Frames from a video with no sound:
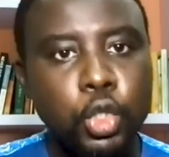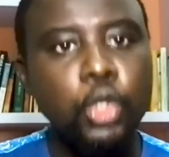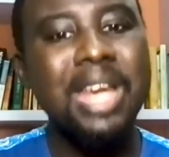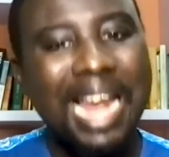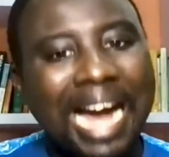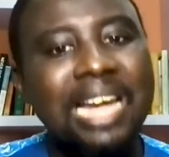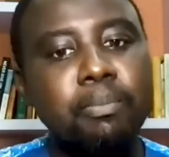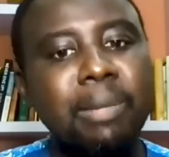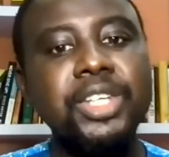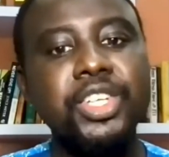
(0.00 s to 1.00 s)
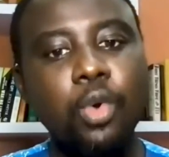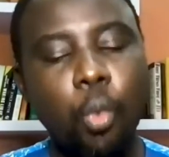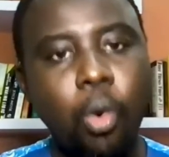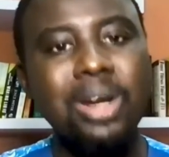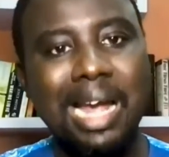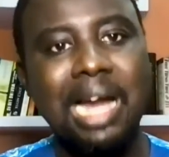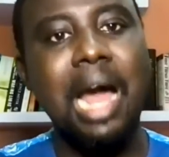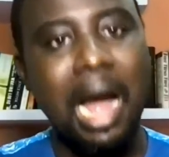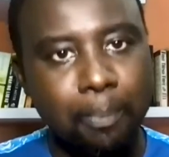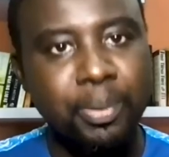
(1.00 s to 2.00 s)
So you can imagine what
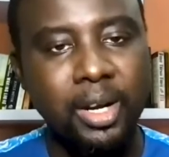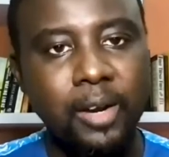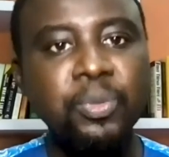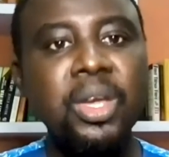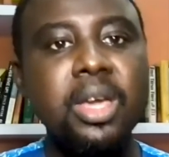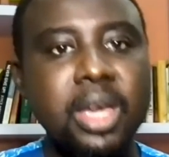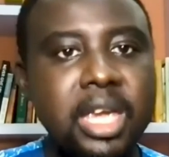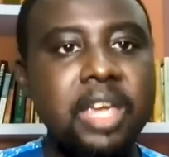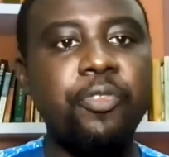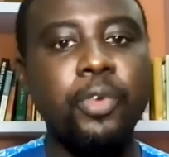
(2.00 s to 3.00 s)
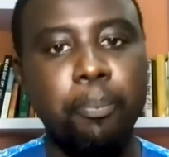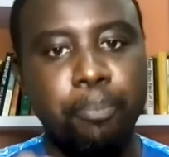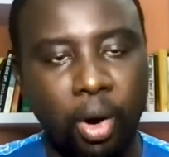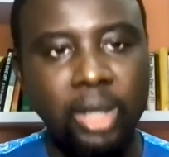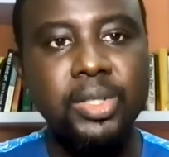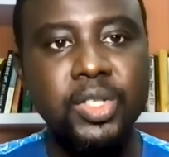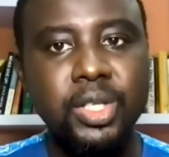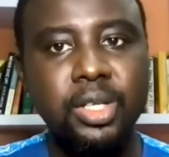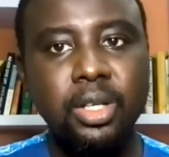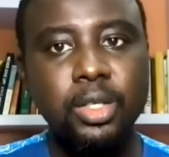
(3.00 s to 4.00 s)
can happen if
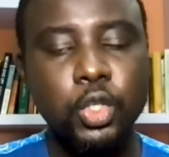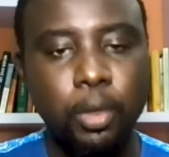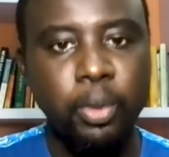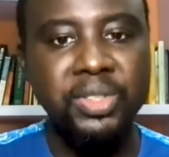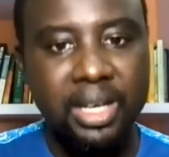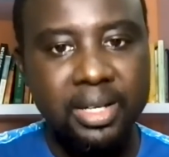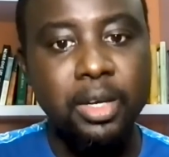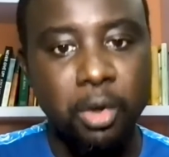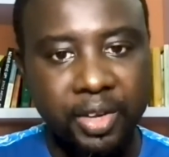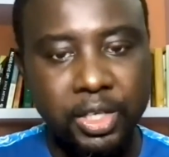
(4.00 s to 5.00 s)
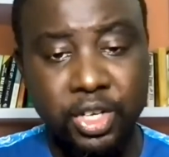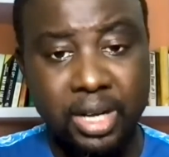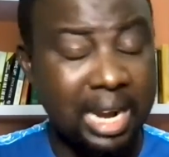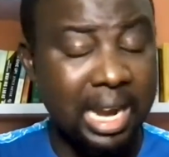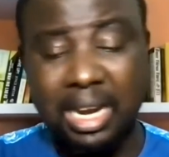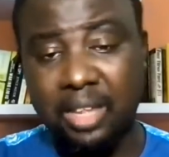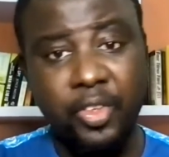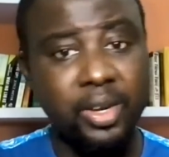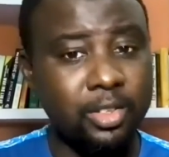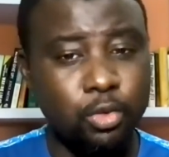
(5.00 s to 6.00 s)
policy supported innovation. And I
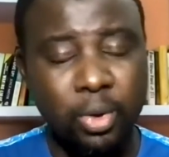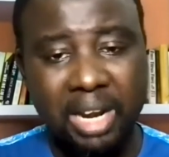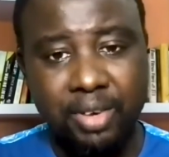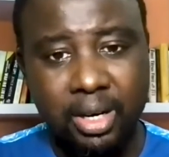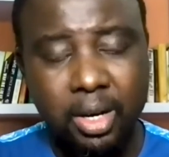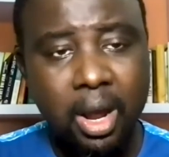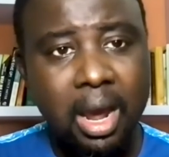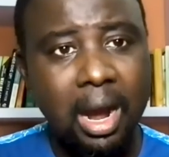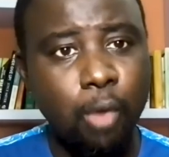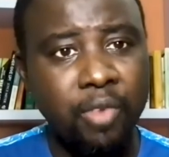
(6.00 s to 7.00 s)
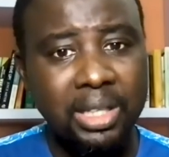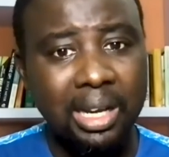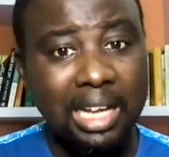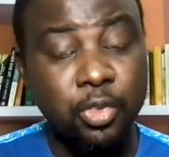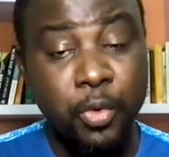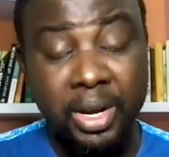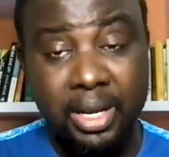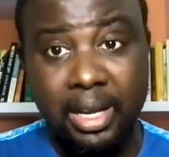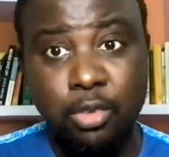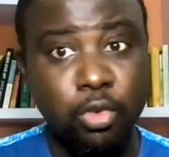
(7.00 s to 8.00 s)
think this is what I've heard over the last 3
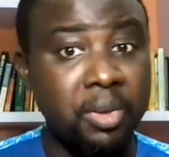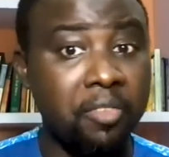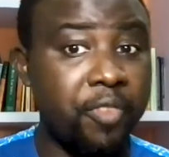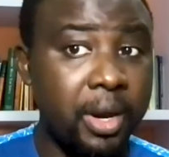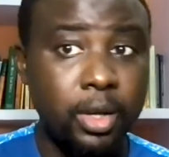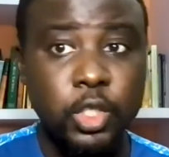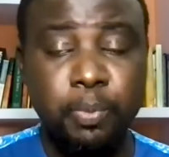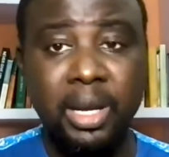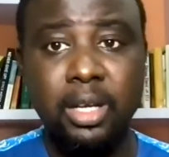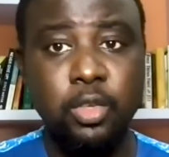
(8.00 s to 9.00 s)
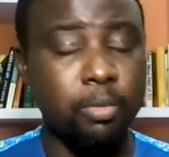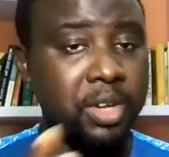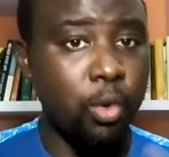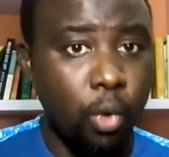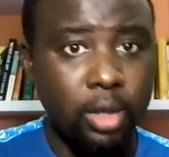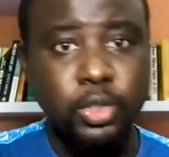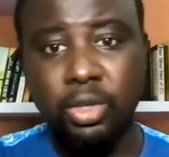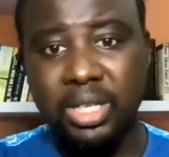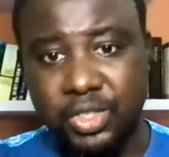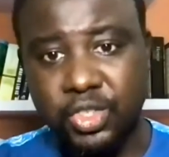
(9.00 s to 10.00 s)
days from the various speakers from day one
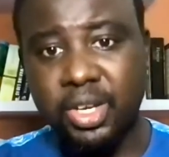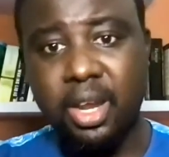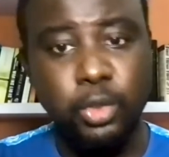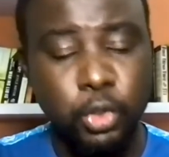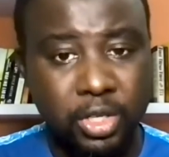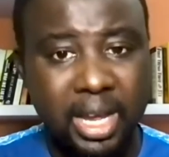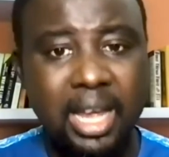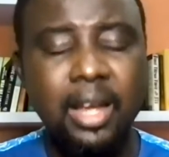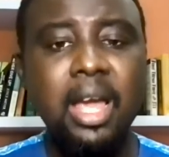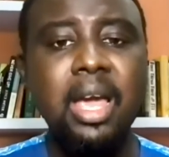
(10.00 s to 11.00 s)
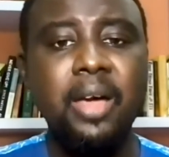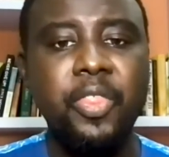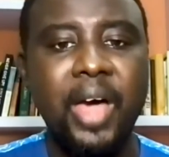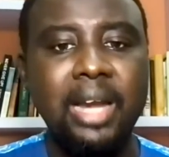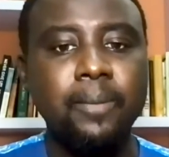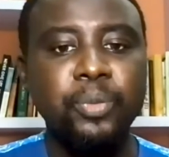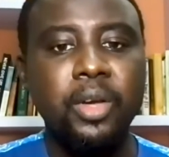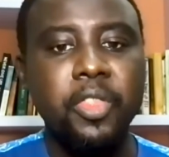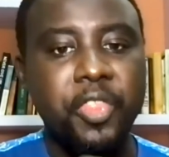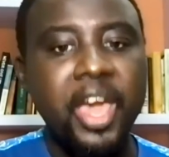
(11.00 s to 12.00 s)
to yesterday until today, that
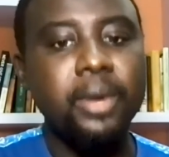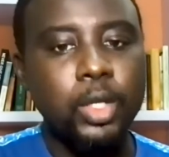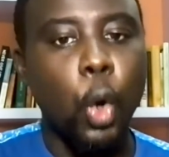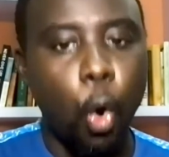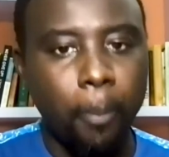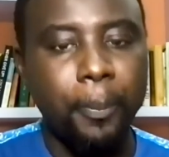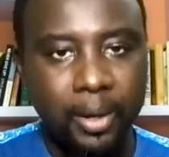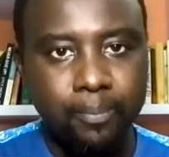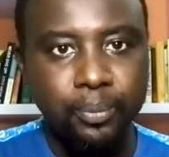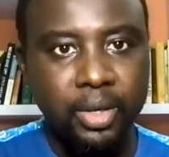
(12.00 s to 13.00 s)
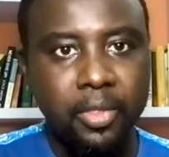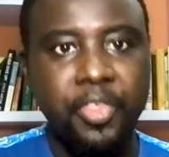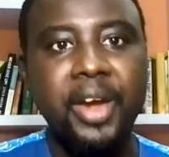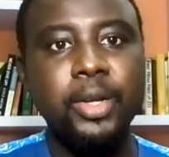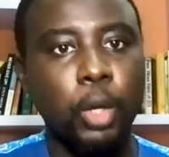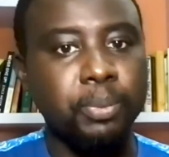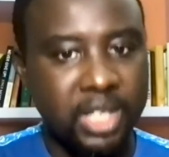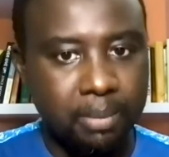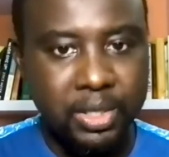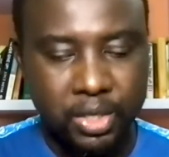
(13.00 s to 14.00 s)
there is hope, there is
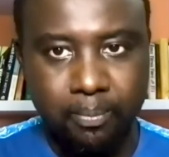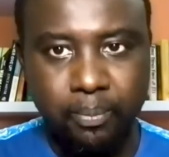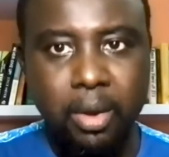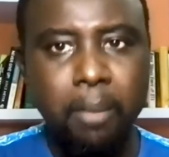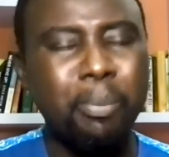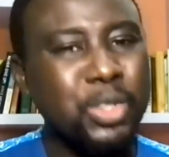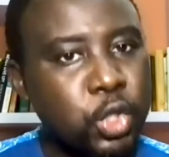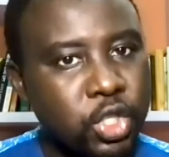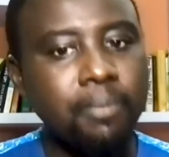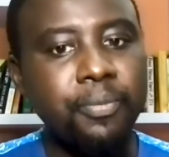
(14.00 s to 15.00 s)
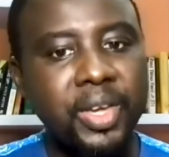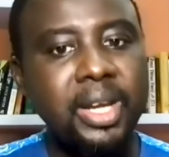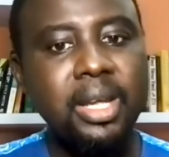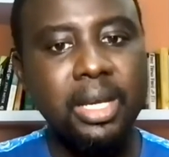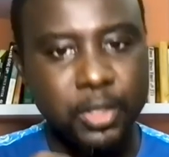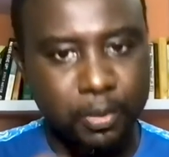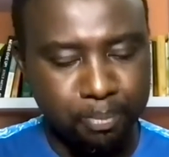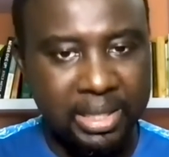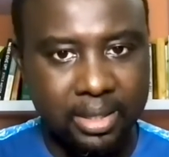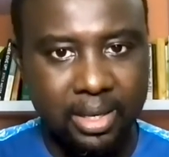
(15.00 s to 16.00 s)
optimism, but something is
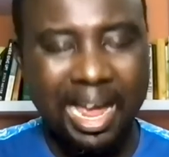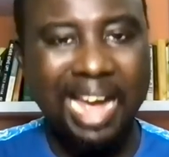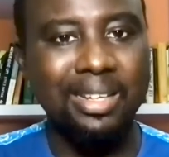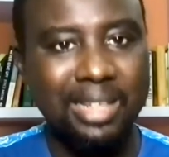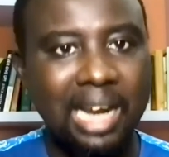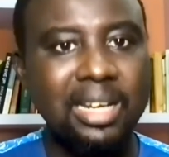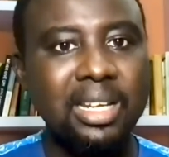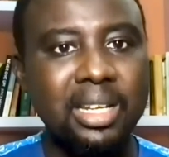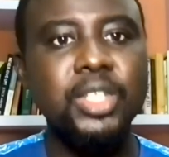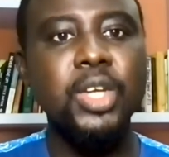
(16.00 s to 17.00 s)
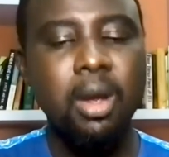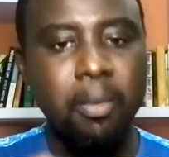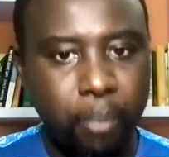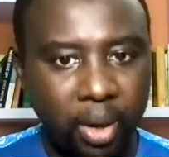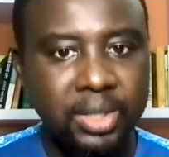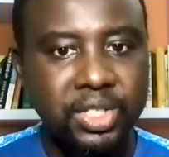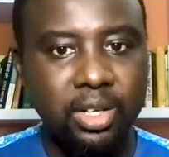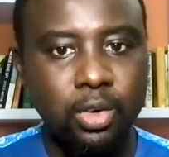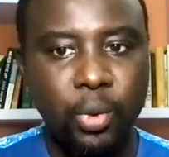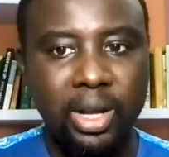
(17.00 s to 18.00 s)
missing. And that is
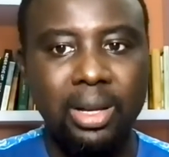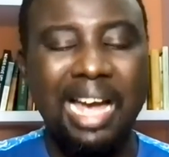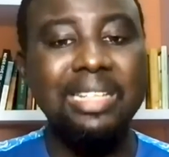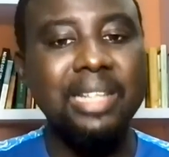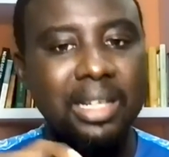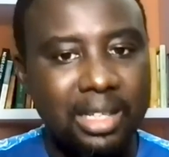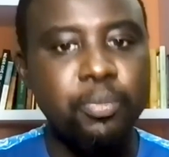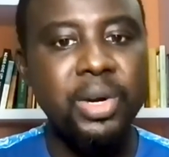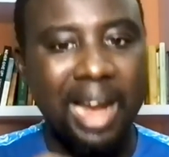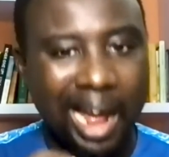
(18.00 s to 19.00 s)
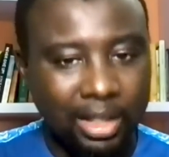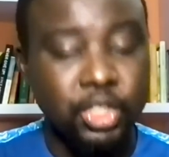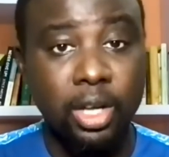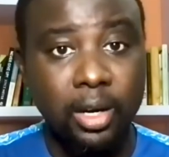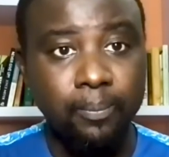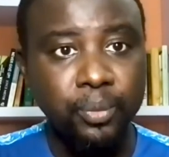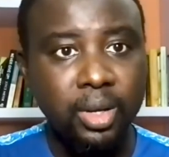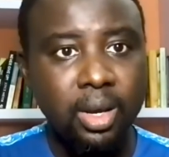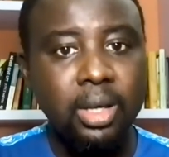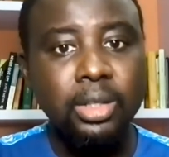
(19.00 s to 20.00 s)
political will and deliberate action.
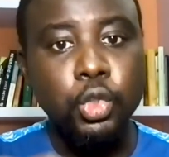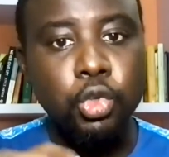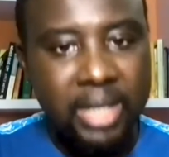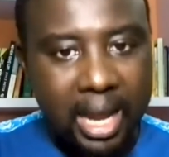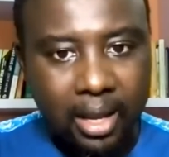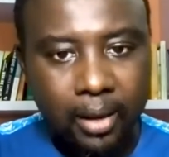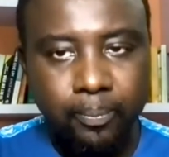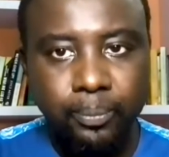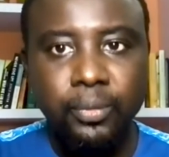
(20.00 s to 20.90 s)
Today,